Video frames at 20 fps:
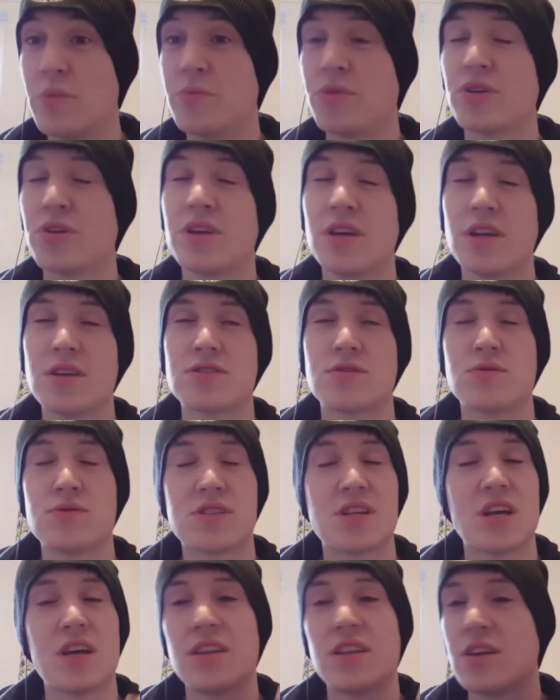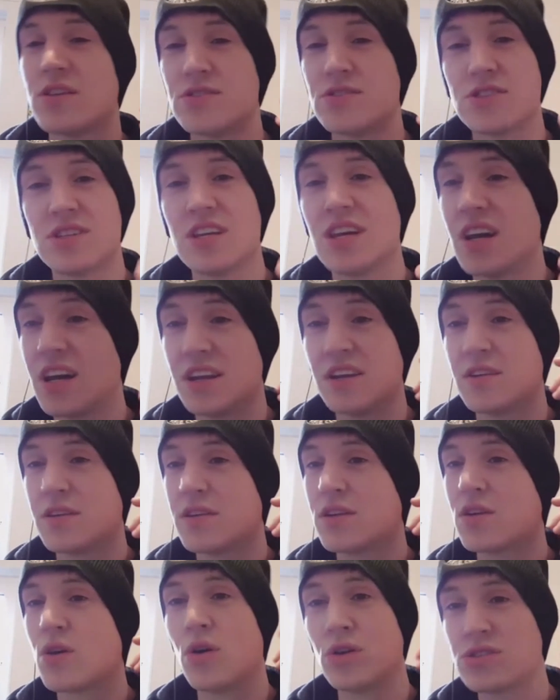book geeks will sit there and see it and
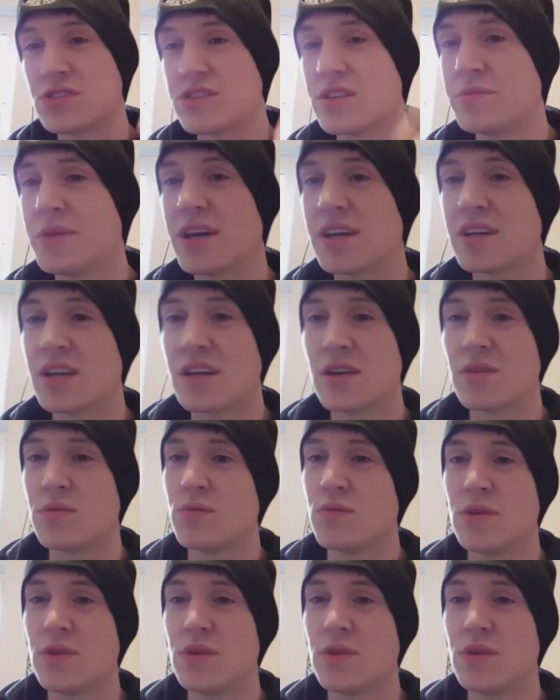constantly be thinking,